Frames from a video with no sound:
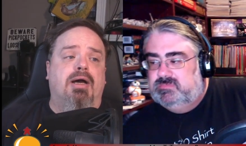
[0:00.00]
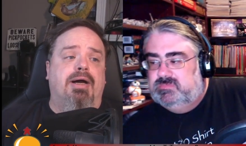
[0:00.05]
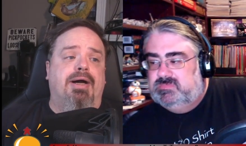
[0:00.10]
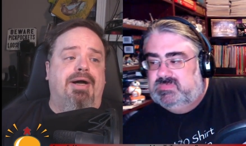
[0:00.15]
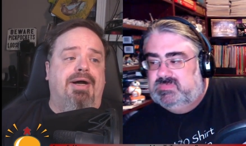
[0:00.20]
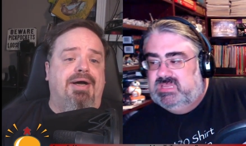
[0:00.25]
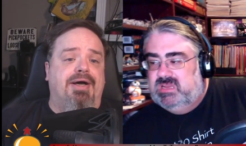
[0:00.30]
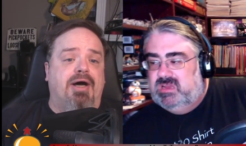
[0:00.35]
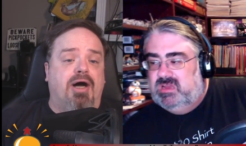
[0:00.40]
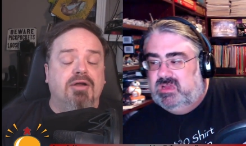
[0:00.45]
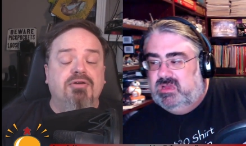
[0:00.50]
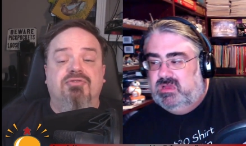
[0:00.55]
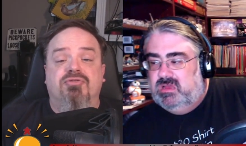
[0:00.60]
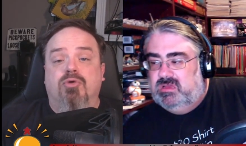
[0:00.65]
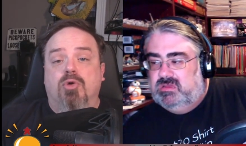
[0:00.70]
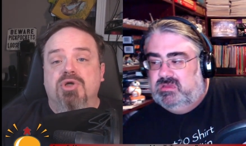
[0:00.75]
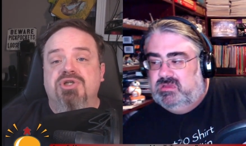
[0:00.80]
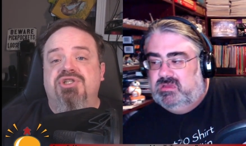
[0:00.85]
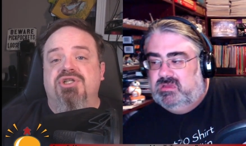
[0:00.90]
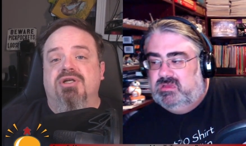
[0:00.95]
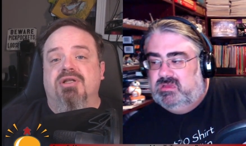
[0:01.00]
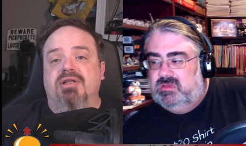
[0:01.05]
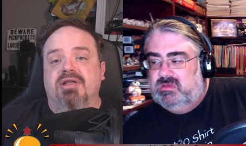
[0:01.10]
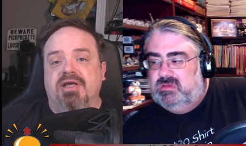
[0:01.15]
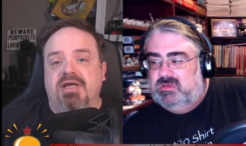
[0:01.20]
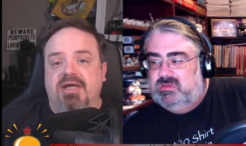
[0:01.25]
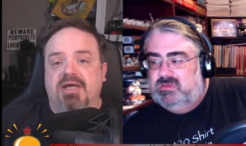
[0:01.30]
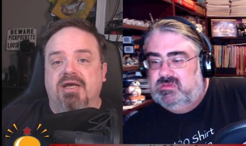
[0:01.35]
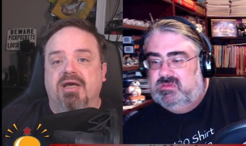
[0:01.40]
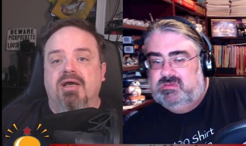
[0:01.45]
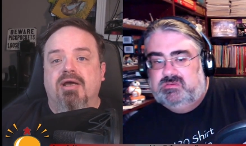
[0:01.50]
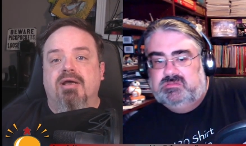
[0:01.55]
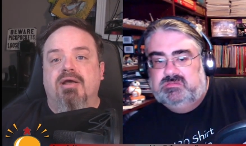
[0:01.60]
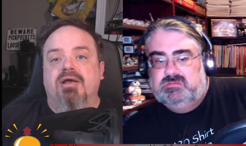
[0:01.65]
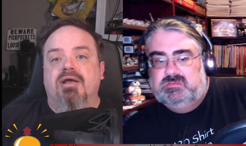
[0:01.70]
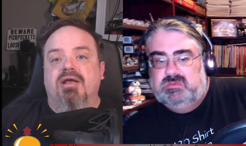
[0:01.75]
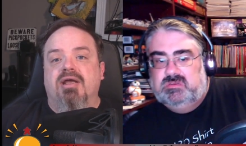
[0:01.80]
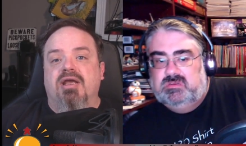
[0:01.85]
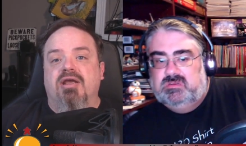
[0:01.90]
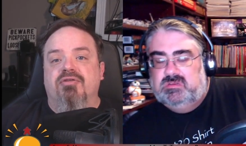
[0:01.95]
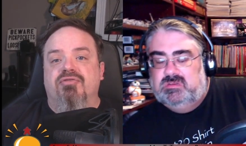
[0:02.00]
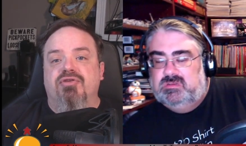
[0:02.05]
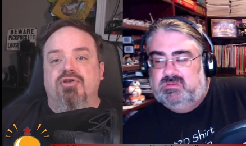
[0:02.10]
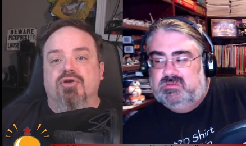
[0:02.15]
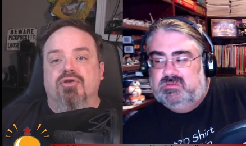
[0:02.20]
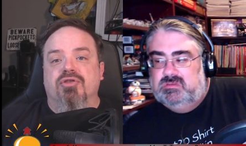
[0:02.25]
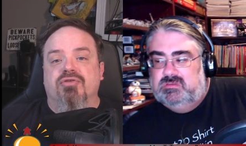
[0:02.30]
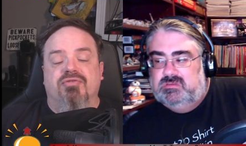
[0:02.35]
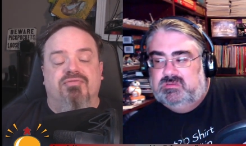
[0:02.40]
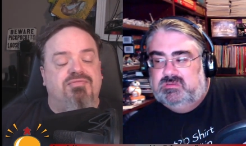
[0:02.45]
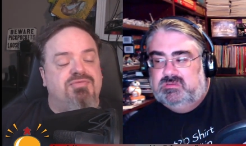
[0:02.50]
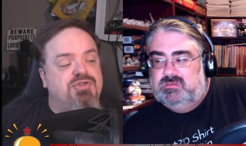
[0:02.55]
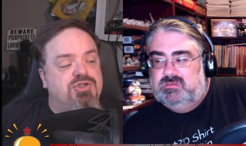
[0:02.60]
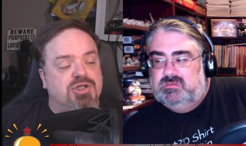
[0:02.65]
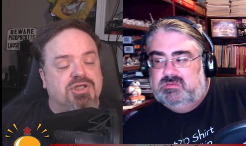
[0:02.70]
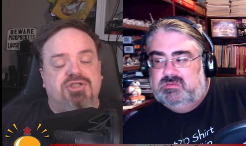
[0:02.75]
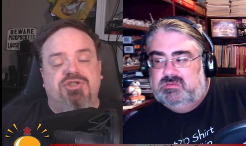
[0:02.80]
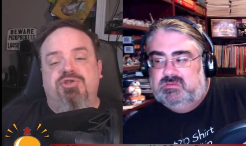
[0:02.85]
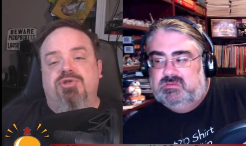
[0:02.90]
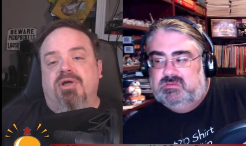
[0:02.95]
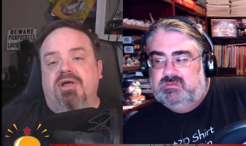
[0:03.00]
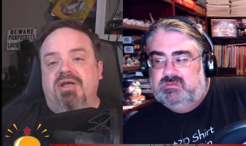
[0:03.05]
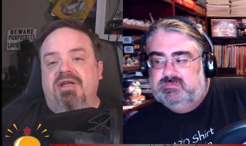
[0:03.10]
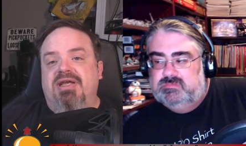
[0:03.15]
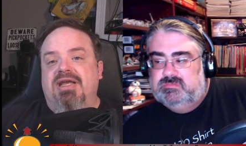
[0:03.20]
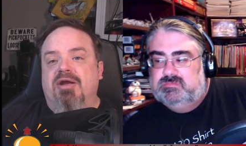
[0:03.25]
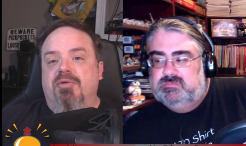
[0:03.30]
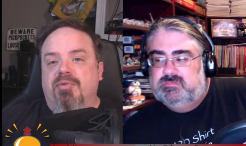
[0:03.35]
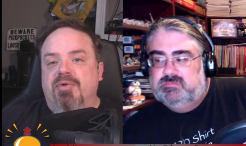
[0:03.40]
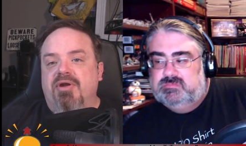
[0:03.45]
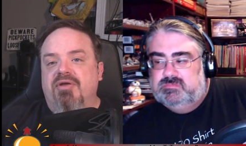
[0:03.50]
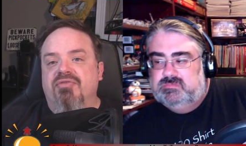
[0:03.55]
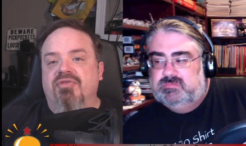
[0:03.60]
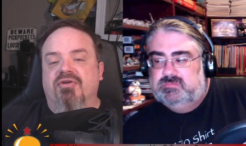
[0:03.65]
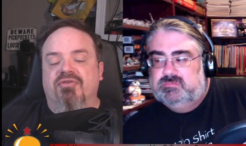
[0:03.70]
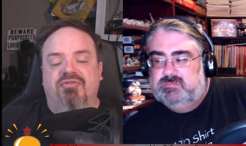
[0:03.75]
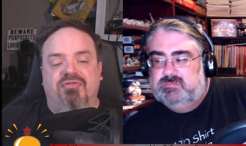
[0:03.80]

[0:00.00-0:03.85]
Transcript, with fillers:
Speaker 1: Uh, unfortunately, if you're just trying to get rid of